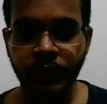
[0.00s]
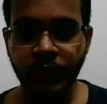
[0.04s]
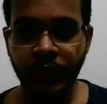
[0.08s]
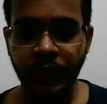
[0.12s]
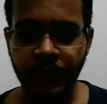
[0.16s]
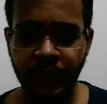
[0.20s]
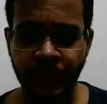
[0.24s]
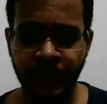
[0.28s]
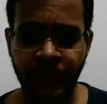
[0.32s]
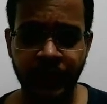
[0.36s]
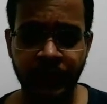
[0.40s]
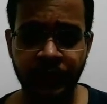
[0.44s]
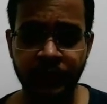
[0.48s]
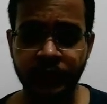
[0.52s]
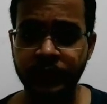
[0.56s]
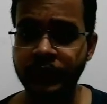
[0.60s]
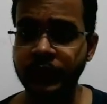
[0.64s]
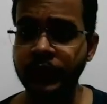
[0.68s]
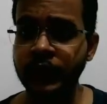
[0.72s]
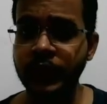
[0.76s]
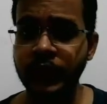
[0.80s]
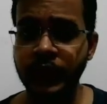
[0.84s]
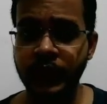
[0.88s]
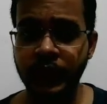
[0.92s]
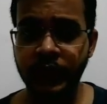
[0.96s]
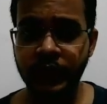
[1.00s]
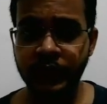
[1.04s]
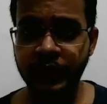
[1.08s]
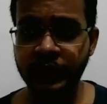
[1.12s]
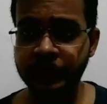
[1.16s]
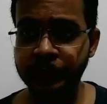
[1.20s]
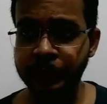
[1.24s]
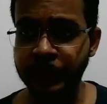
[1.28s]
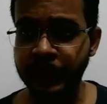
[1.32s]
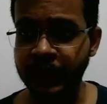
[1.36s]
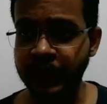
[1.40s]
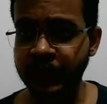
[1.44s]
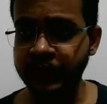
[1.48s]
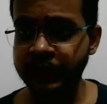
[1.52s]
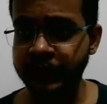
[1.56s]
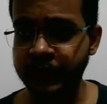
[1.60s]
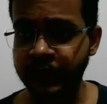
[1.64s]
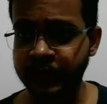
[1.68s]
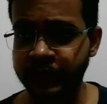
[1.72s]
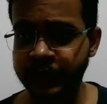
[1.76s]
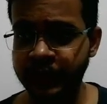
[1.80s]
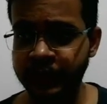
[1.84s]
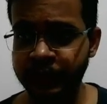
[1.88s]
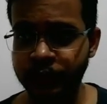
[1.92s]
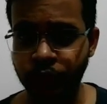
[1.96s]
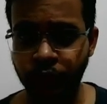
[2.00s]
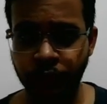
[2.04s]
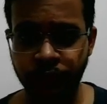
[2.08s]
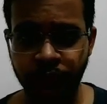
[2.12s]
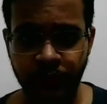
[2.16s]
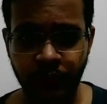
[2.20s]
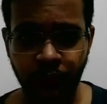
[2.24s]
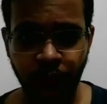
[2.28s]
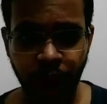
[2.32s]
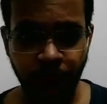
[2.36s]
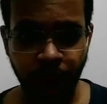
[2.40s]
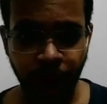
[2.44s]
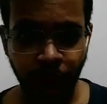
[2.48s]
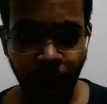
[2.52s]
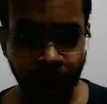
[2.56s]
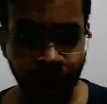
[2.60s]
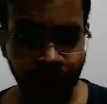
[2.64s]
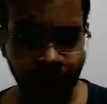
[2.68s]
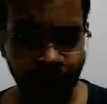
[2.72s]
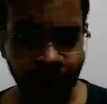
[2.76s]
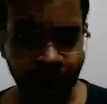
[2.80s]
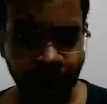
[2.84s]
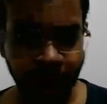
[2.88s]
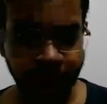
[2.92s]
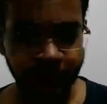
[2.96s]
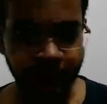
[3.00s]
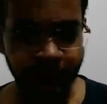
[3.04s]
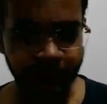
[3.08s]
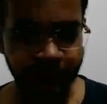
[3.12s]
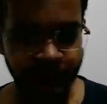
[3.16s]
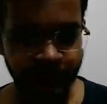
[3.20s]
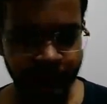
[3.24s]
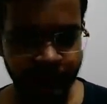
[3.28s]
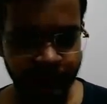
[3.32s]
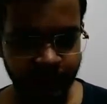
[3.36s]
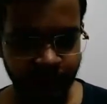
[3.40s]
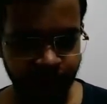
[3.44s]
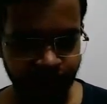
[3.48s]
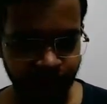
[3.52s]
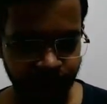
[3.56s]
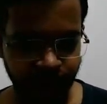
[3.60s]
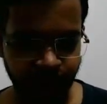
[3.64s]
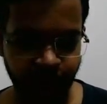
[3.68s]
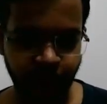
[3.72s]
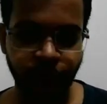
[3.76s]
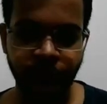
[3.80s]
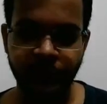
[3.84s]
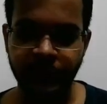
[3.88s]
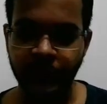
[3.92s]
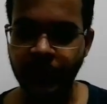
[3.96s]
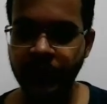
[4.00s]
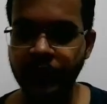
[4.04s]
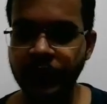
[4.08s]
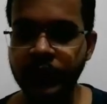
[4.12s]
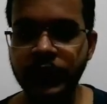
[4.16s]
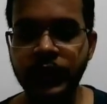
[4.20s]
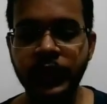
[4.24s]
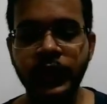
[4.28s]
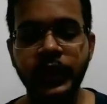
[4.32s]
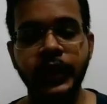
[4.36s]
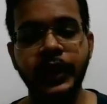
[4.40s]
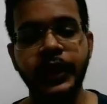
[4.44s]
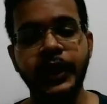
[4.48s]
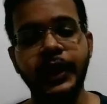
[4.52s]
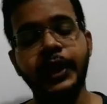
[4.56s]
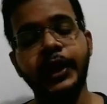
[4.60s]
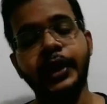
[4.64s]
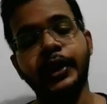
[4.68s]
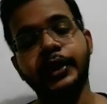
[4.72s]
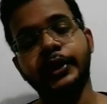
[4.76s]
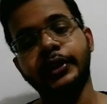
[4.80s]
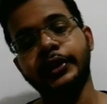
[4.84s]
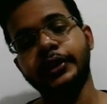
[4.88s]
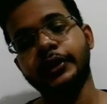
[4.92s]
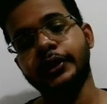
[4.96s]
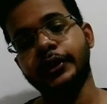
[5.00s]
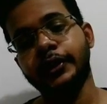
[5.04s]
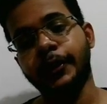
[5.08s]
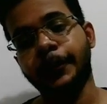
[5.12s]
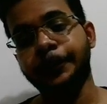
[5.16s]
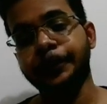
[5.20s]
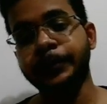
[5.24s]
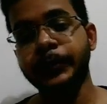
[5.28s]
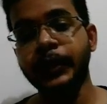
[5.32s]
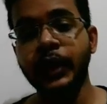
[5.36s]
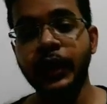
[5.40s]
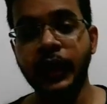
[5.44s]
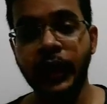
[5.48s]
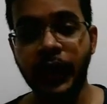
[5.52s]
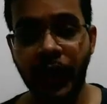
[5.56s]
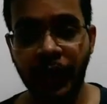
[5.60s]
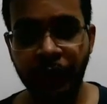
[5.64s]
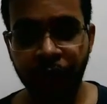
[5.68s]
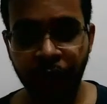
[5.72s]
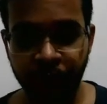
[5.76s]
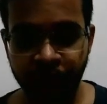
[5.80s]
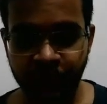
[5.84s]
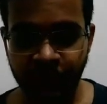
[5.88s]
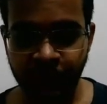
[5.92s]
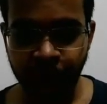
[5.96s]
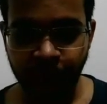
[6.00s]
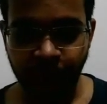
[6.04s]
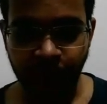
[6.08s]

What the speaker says: And this playlist consists of around 47 videos, yeah. And half of them